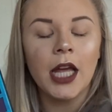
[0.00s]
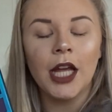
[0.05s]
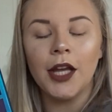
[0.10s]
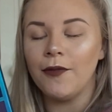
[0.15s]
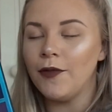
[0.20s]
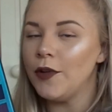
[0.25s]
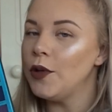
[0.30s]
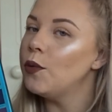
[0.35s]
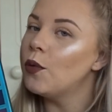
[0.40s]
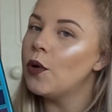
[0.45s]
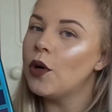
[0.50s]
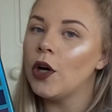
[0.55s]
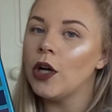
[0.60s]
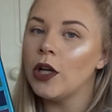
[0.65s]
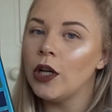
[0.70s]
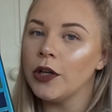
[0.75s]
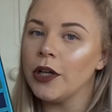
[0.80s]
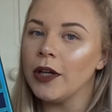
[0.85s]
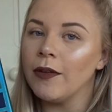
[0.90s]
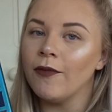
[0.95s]
If you
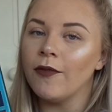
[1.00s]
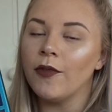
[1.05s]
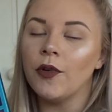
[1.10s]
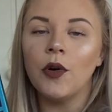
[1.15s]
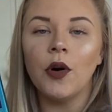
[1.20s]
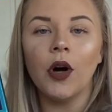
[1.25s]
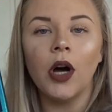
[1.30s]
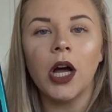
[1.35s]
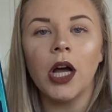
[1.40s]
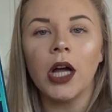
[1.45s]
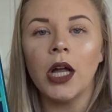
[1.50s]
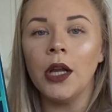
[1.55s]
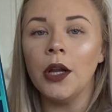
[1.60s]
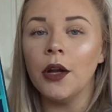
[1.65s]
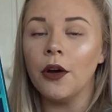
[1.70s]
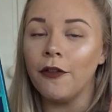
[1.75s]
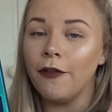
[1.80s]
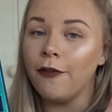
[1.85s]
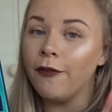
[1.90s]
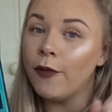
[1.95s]
are looking for an
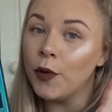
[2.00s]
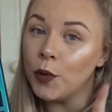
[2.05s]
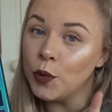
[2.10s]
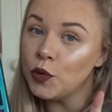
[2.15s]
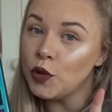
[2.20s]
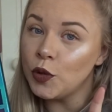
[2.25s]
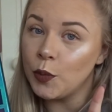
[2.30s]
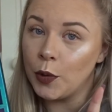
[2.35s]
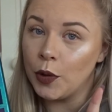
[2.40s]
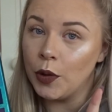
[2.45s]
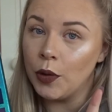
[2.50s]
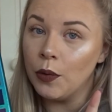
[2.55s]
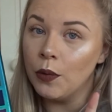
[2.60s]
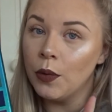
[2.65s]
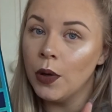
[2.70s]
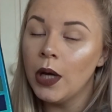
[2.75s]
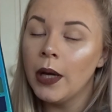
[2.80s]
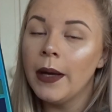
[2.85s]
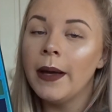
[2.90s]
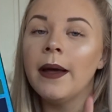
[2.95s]

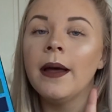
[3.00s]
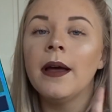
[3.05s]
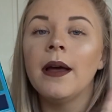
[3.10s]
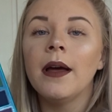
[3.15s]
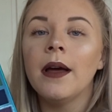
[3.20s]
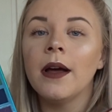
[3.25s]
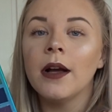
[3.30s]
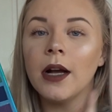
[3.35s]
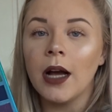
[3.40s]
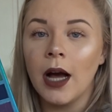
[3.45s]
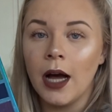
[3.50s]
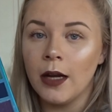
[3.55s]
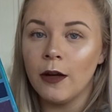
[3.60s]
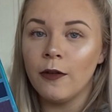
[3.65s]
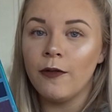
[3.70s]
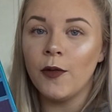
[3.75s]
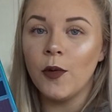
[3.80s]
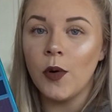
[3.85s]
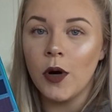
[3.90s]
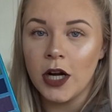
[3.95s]
affordable
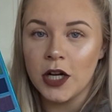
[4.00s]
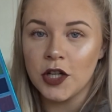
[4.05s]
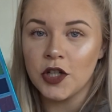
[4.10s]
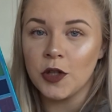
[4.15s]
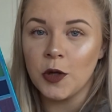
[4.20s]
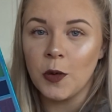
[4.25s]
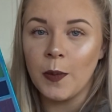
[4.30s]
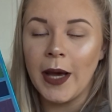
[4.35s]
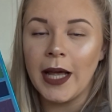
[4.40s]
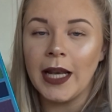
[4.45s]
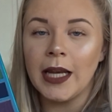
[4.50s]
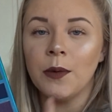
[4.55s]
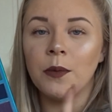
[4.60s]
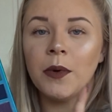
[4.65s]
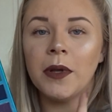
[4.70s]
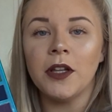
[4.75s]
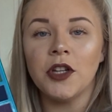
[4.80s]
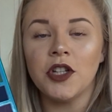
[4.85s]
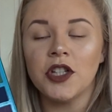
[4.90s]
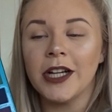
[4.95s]
colorful eyeshadow palette
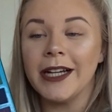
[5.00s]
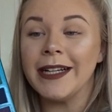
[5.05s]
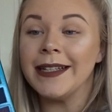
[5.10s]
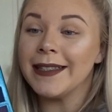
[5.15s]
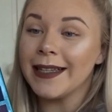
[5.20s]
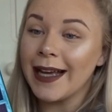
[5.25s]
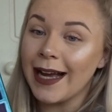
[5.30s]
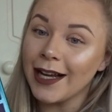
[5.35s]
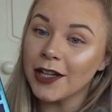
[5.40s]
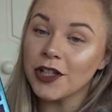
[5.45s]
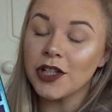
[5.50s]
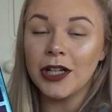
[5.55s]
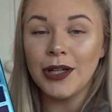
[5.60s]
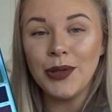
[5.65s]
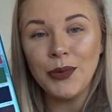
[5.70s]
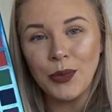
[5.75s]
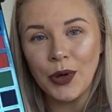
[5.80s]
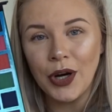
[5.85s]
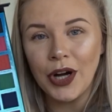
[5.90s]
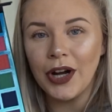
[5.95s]
where the shades
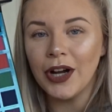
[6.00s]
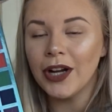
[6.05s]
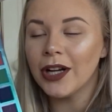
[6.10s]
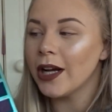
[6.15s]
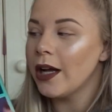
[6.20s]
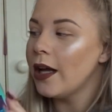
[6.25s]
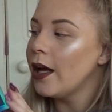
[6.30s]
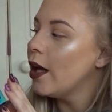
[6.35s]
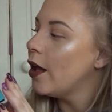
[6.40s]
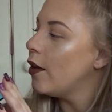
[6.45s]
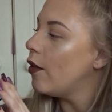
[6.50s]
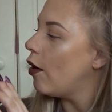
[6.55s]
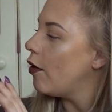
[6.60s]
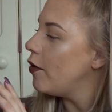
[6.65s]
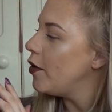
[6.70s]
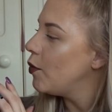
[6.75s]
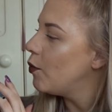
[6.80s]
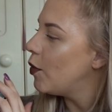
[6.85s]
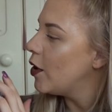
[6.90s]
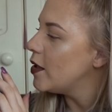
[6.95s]
actually work, the
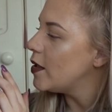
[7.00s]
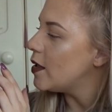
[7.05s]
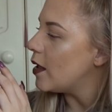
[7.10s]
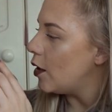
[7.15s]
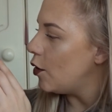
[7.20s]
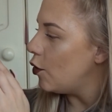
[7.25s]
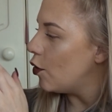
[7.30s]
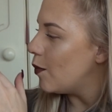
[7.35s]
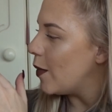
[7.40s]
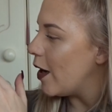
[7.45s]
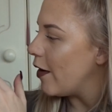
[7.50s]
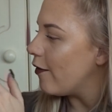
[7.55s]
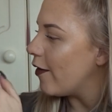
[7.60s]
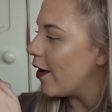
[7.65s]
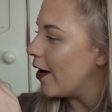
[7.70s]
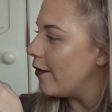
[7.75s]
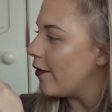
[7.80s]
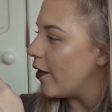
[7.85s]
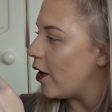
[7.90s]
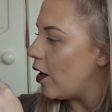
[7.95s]
only ones that are not my
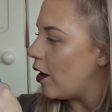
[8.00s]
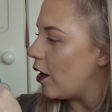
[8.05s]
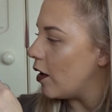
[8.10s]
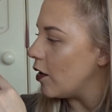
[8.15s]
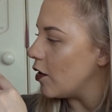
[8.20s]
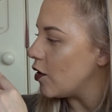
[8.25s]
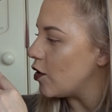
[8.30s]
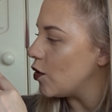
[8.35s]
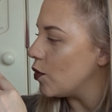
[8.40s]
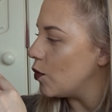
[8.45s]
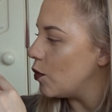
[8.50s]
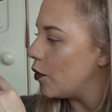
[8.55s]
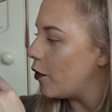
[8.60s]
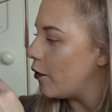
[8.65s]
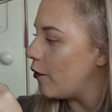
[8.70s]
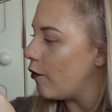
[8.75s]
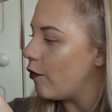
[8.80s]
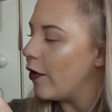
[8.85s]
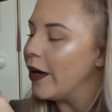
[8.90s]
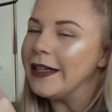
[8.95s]
favorite are the sort
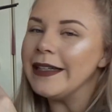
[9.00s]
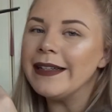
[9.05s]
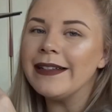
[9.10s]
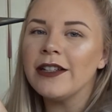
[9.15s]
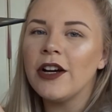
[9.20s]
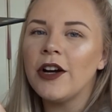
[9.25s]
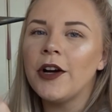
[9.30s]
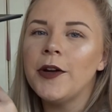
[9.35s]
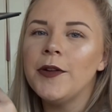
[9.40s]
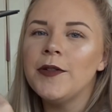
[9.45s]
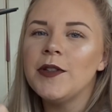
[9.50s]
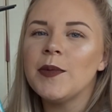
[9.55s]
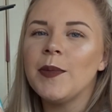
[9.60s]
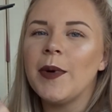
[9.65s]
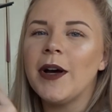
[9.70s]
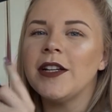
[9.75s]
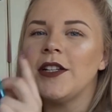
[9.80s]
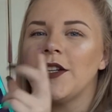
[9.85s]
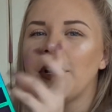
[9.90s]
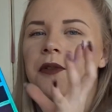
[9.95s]
of reddy tones,
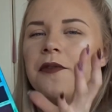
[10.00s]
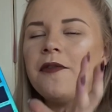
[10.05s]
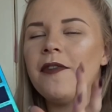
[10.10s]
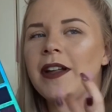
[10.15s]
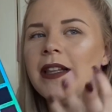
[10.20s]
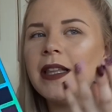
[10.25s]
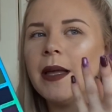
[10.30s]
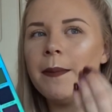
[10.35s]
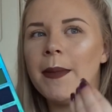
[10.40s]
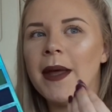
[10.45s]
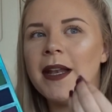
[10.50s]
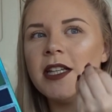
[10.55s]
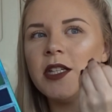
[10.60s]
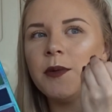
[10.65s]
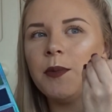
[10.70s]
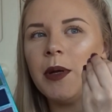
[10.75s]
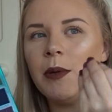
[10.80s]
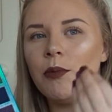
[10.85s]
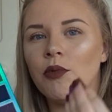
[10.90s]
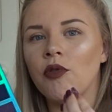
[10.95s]
but I don't think they're meant
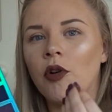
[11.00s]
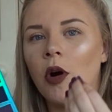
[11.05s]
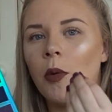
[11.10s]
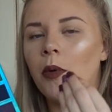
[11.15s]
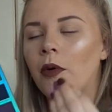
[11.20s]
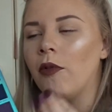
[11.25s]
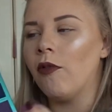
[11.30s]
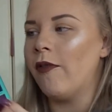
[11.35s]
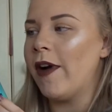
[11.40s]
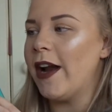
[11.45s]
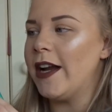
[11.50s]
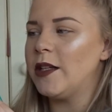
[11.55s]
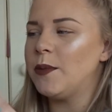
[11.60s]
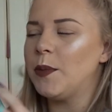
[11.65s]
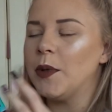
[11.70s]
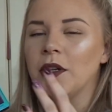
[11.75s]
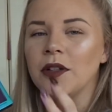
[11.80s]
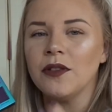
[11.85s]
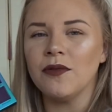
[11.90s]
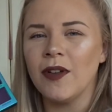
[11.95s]
to be proper red
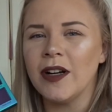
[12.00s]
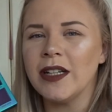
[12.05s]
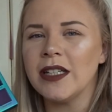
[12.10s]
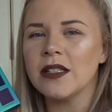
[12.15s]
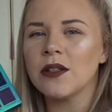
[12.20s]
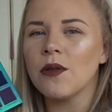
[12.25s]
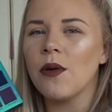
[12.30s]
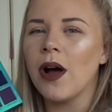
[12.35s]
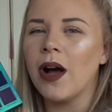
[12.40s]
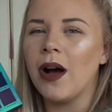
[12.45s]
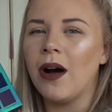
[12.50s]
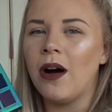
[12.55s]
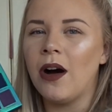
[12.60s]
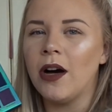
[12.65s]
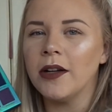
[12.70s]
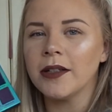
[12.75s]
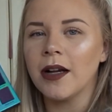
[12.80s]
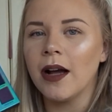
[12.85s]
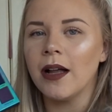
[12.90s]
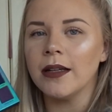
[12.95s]
because red is quite a
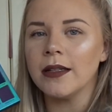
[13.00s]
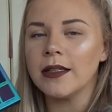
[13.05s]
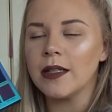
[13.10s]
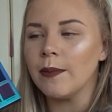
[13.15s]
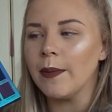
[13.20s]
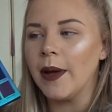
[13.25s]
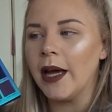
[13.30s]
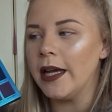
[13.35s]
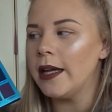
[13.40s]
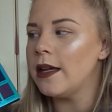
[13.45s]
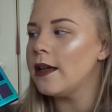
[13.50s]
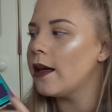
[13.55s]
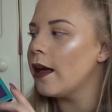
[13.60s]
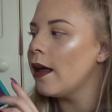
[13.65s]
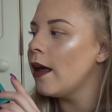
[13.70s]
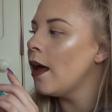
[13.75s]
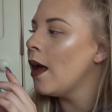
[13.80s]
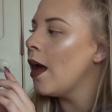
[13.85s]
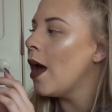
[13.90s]
hard color to make.